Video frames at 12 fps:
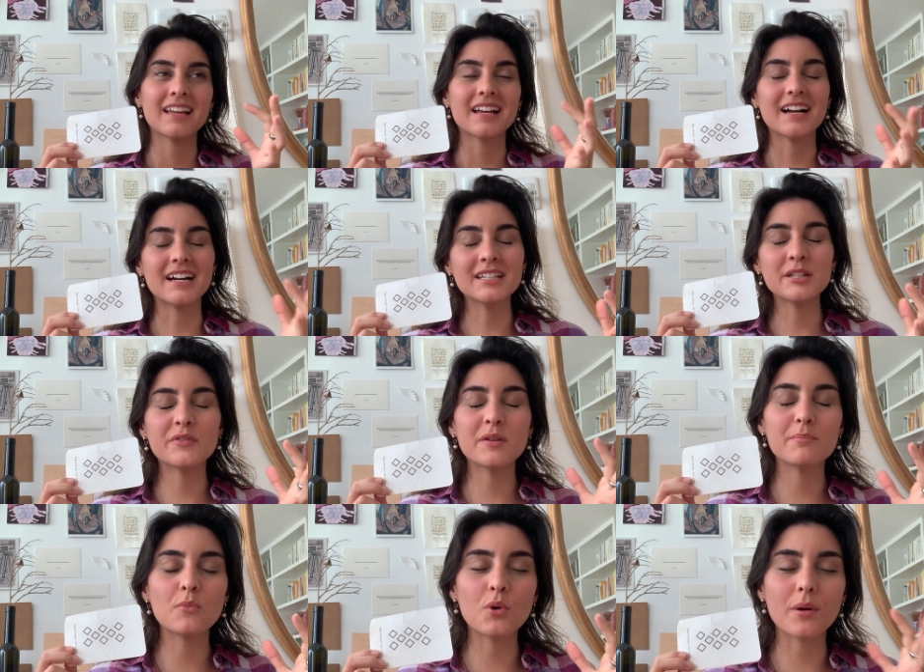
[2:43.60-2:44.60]
kind of a
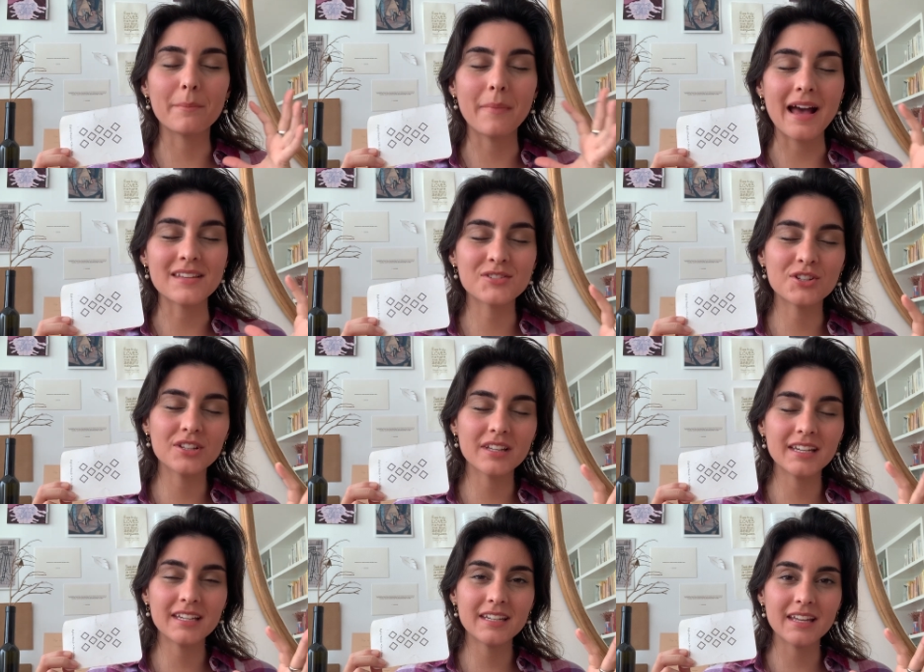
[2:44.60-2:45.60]
more
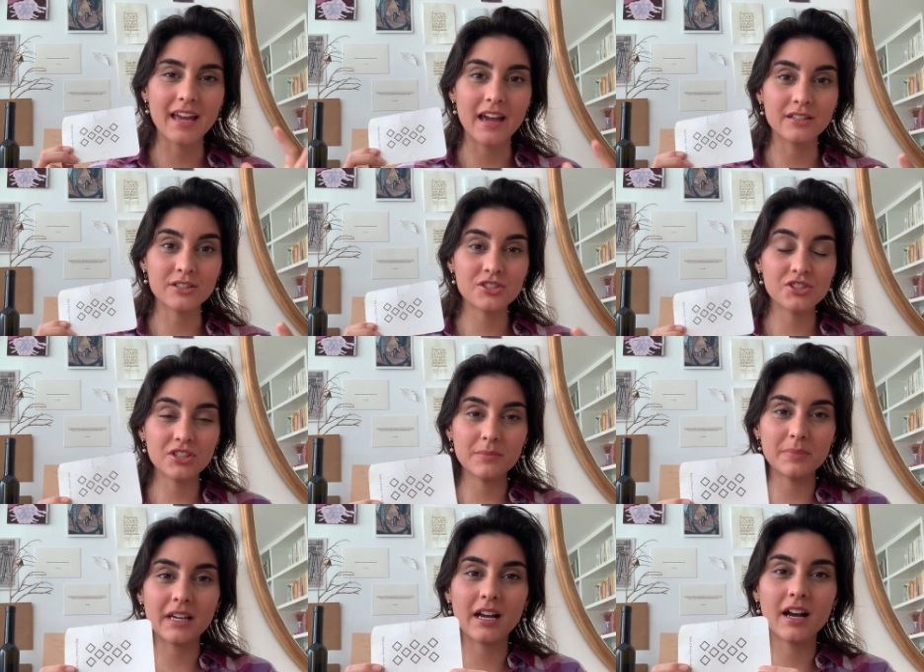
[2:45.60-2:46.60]
masculine energy,
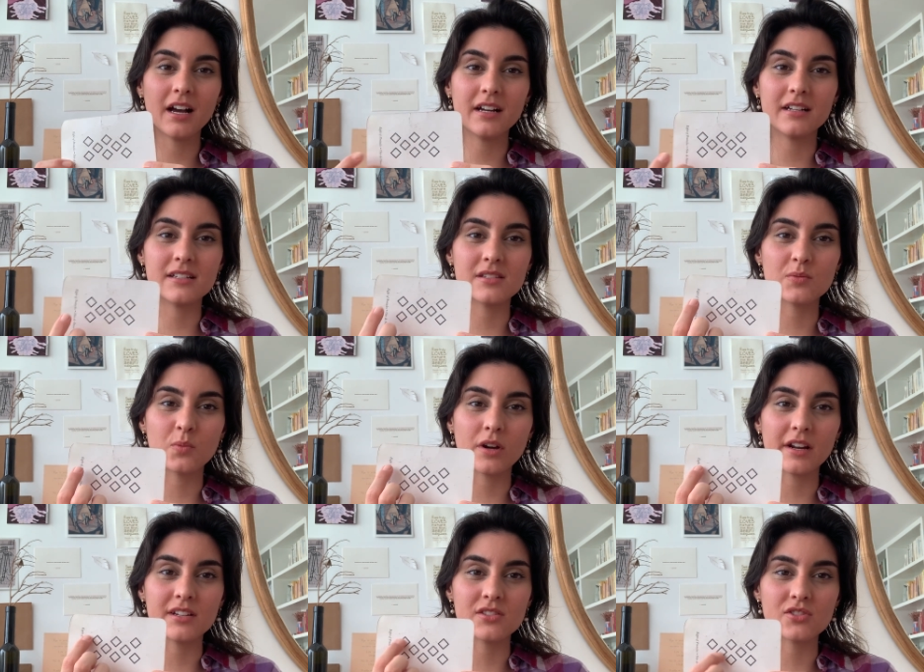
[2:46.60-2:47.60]
because what
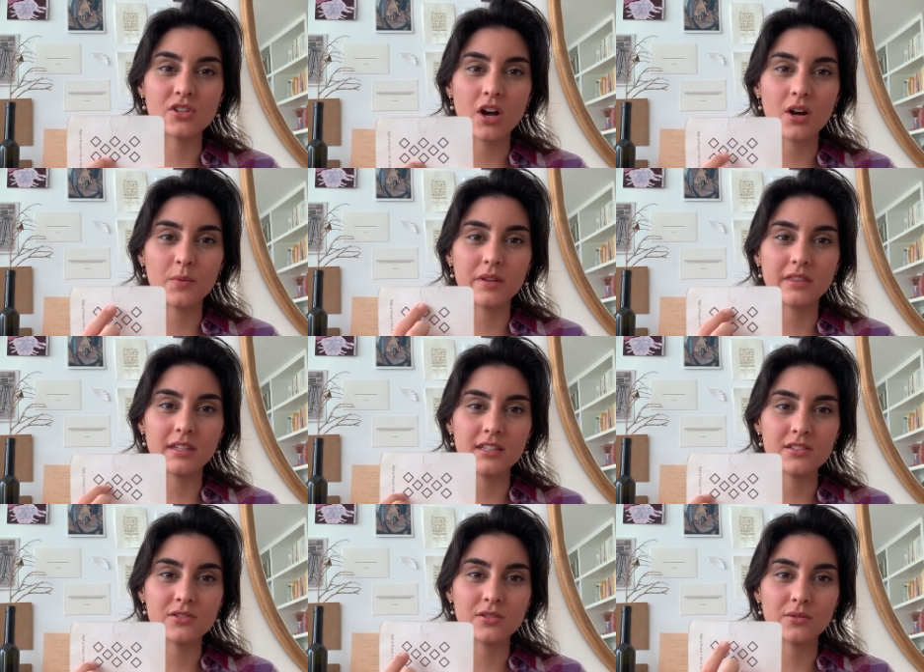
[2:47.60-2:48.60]
I saw with
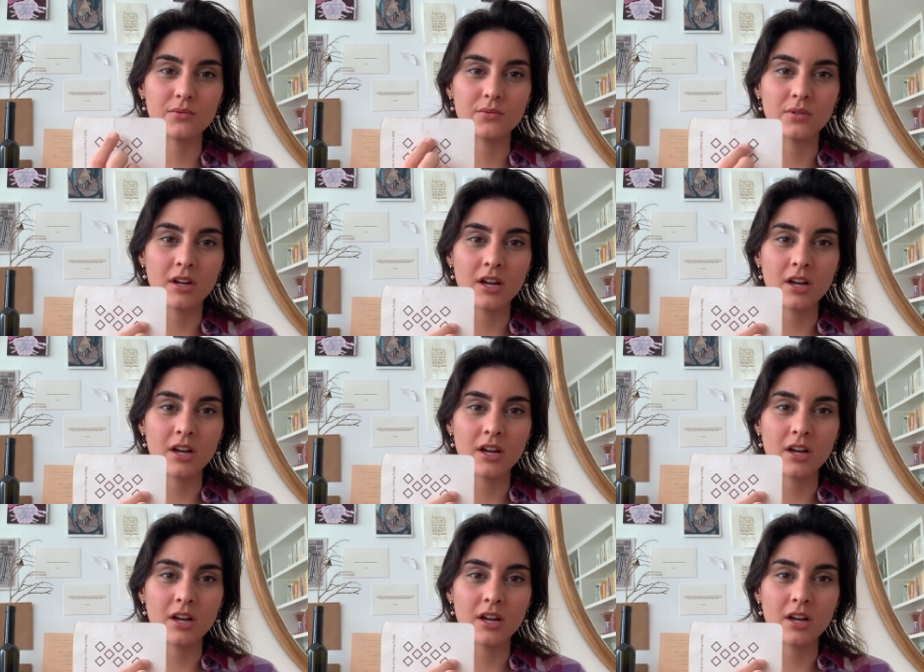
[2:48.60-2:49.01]
these two